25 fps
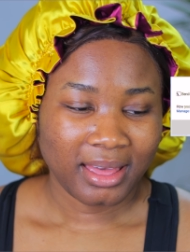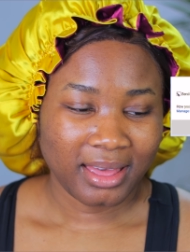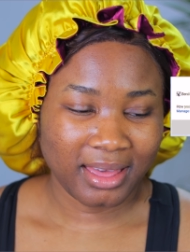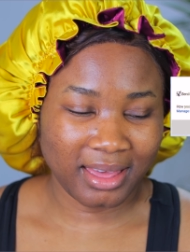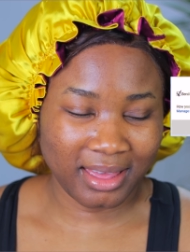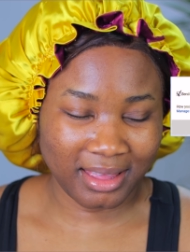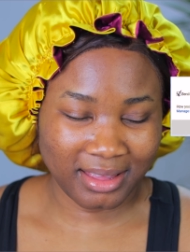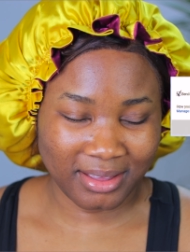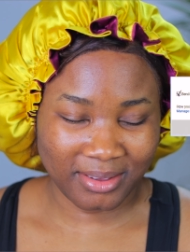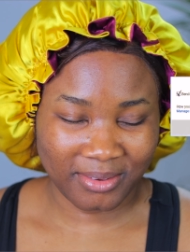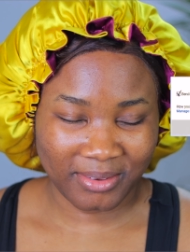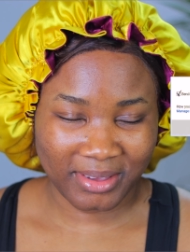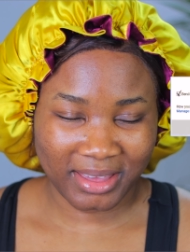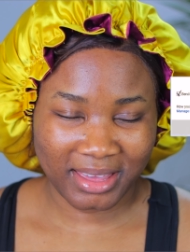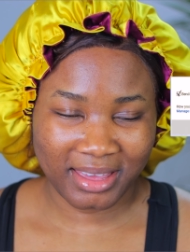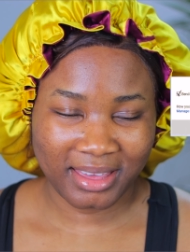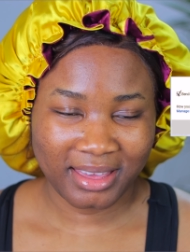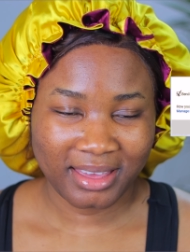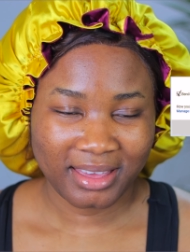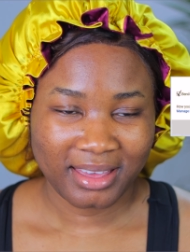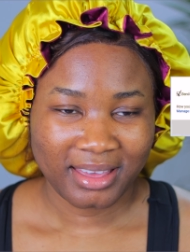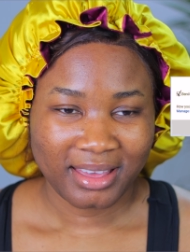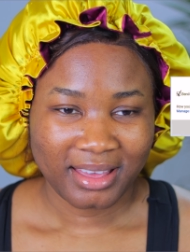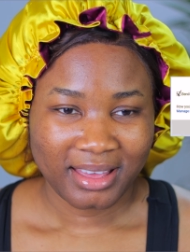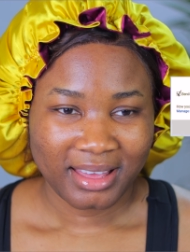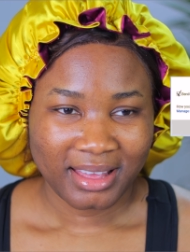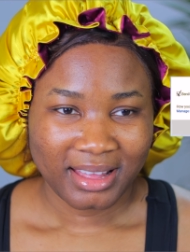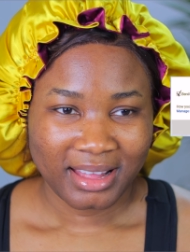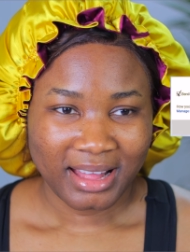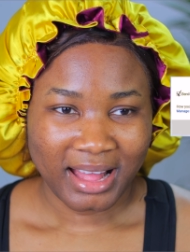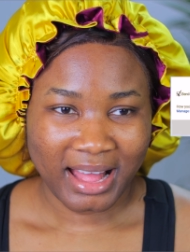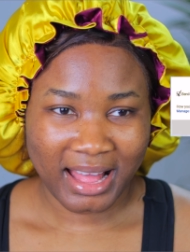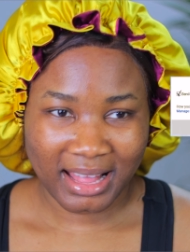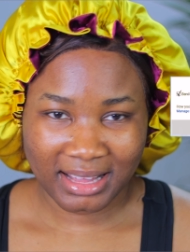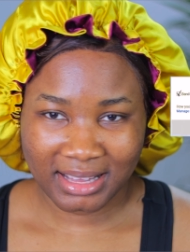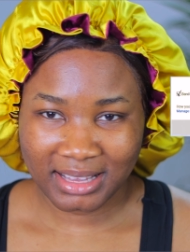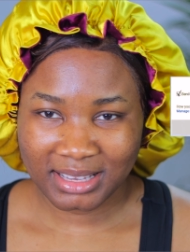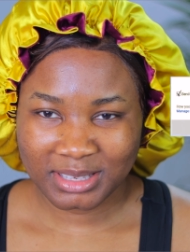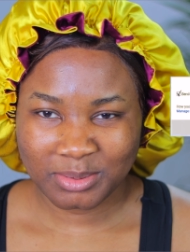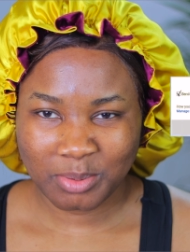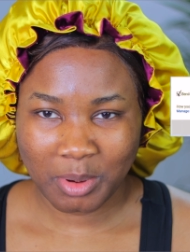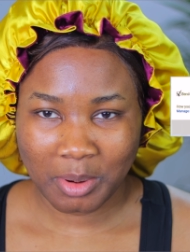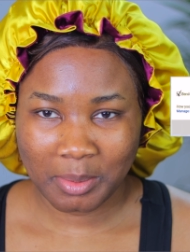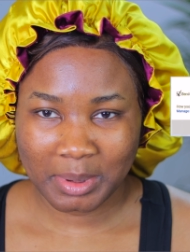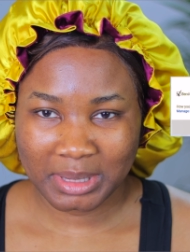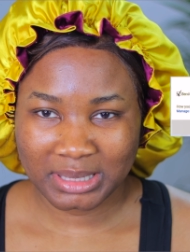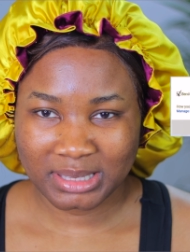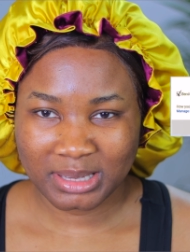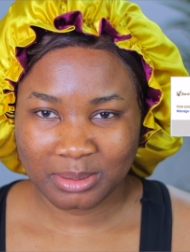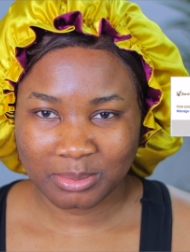Anyway, and the
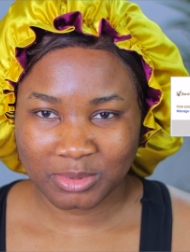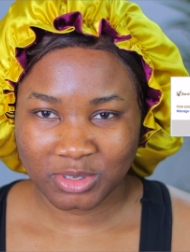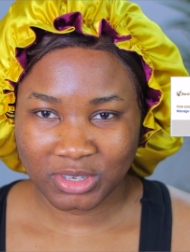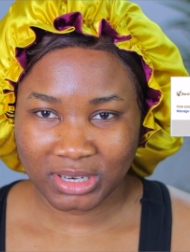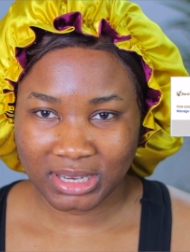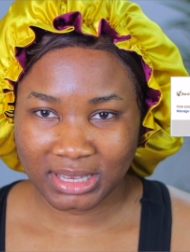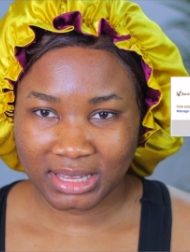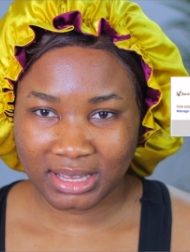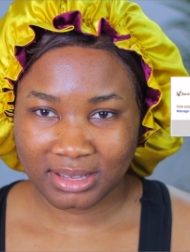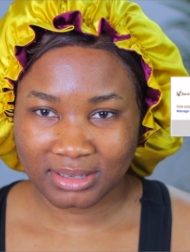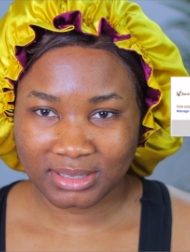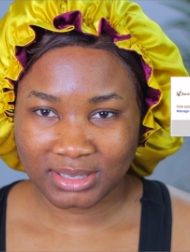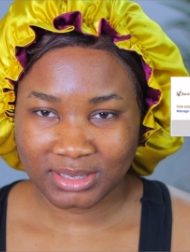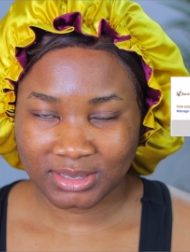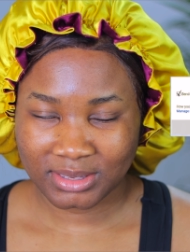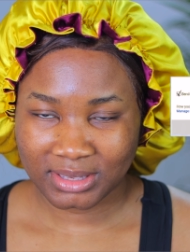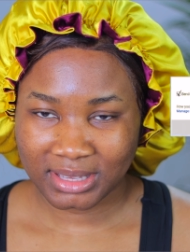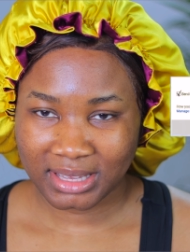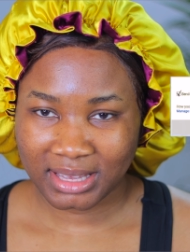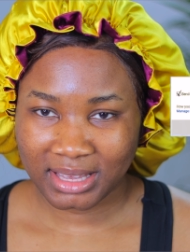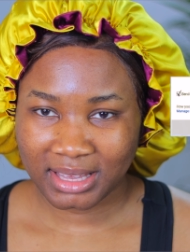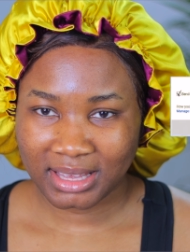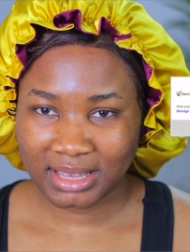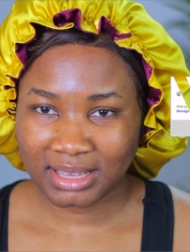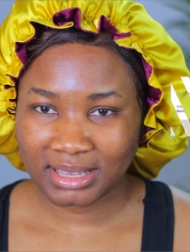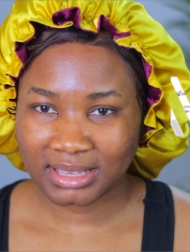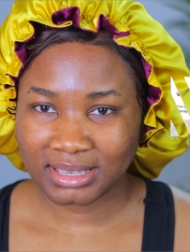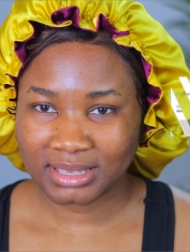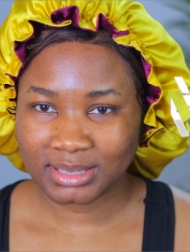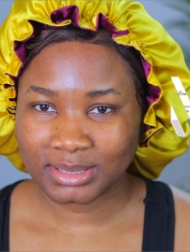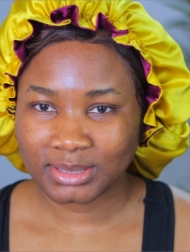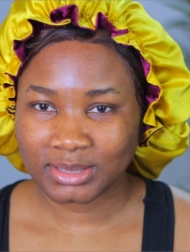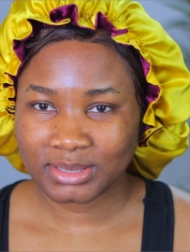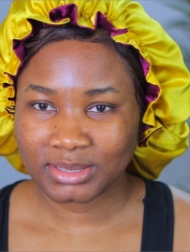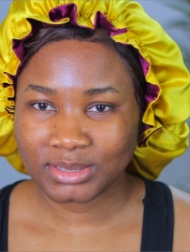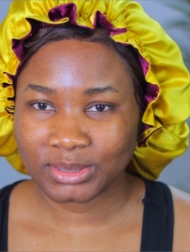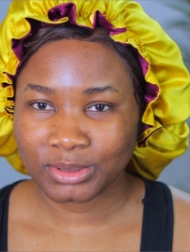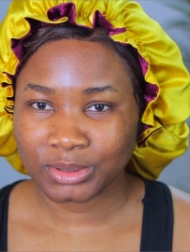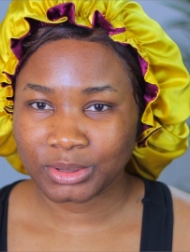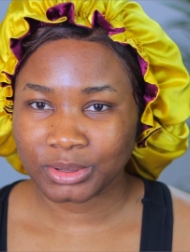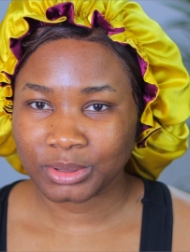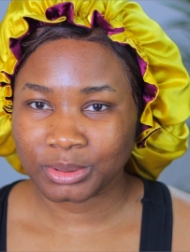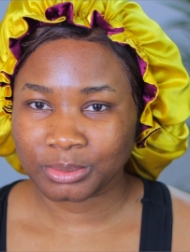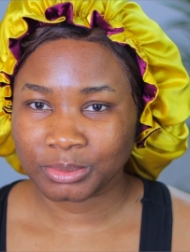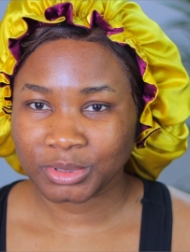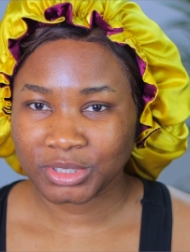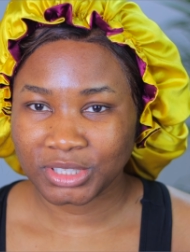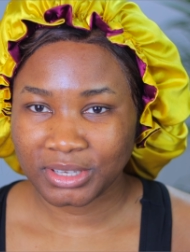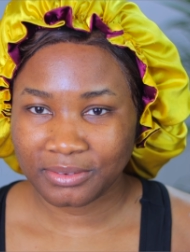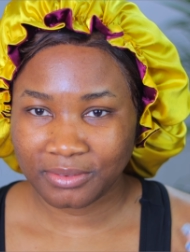experiment I'm trying out today is
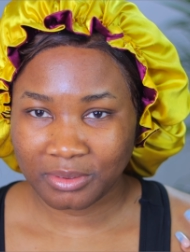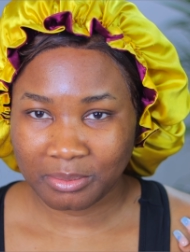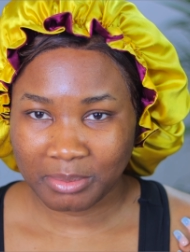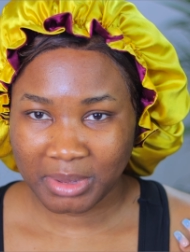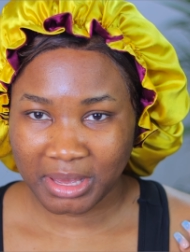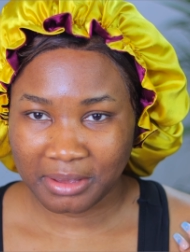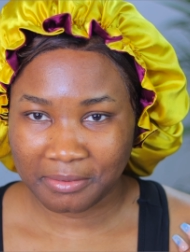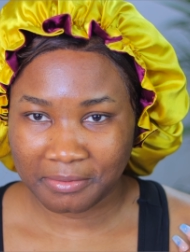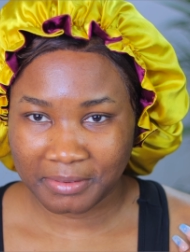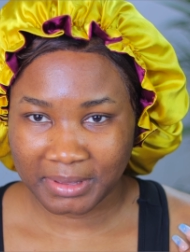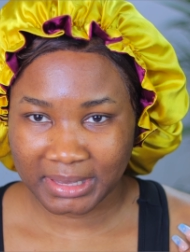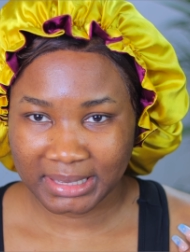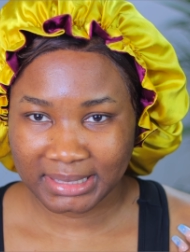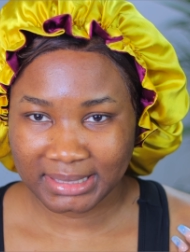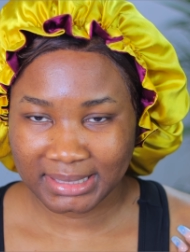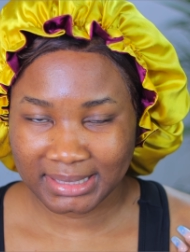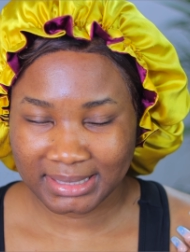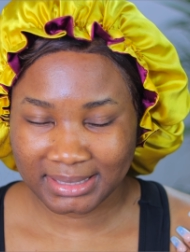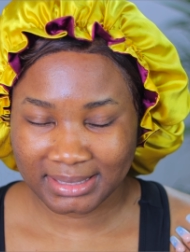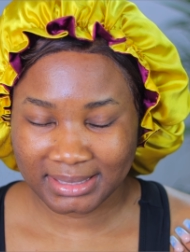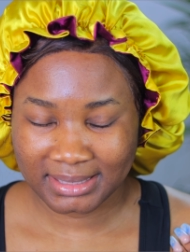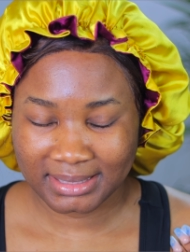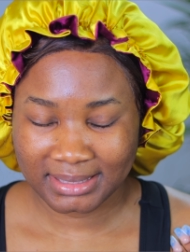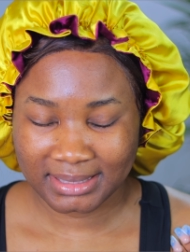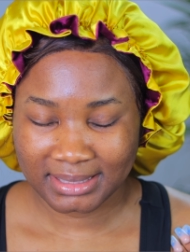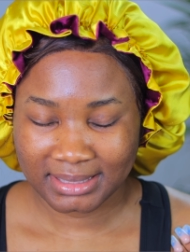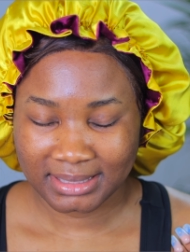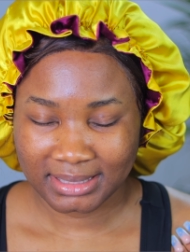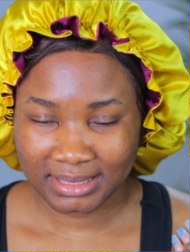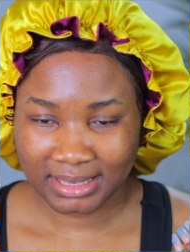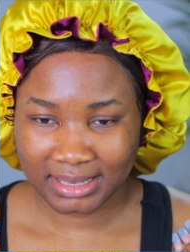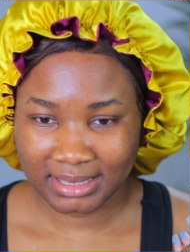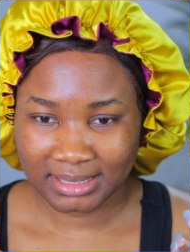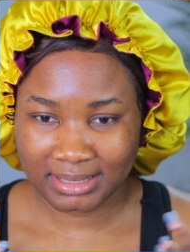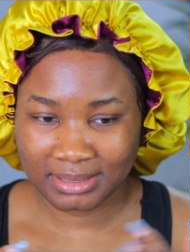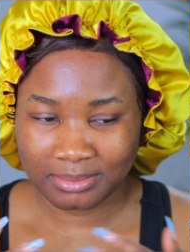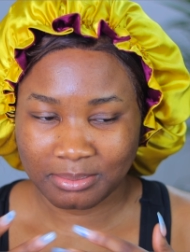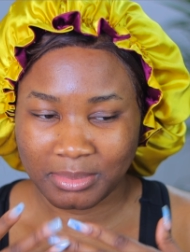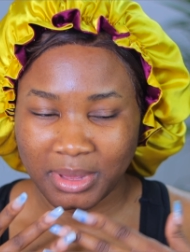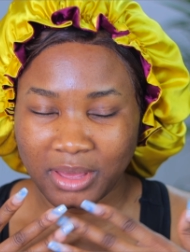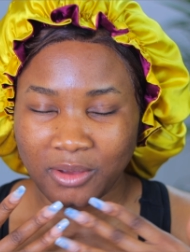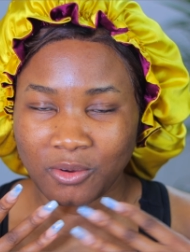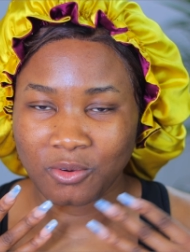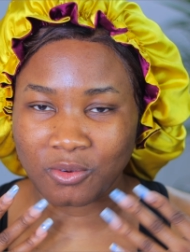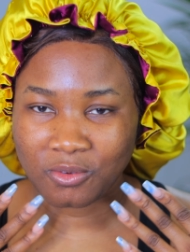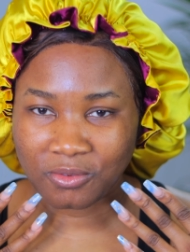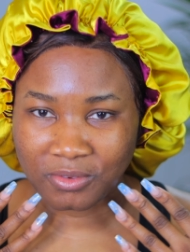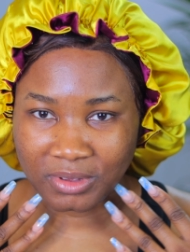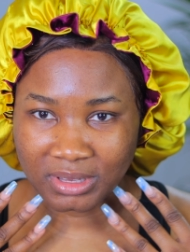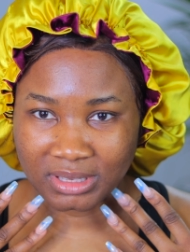shaving my face. Yes, my
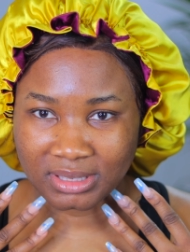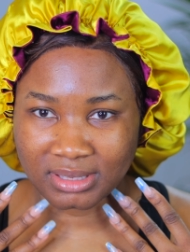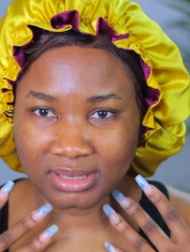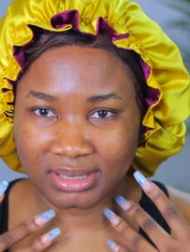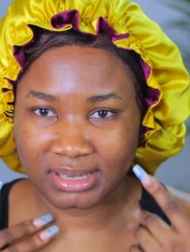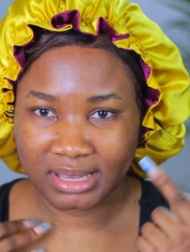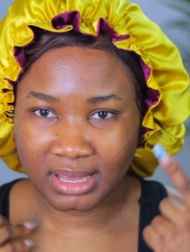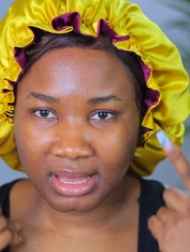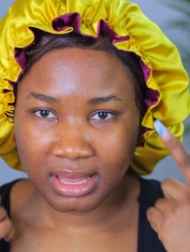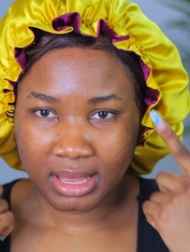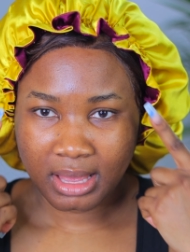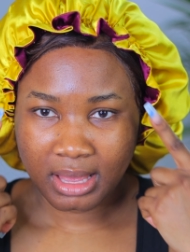whole face.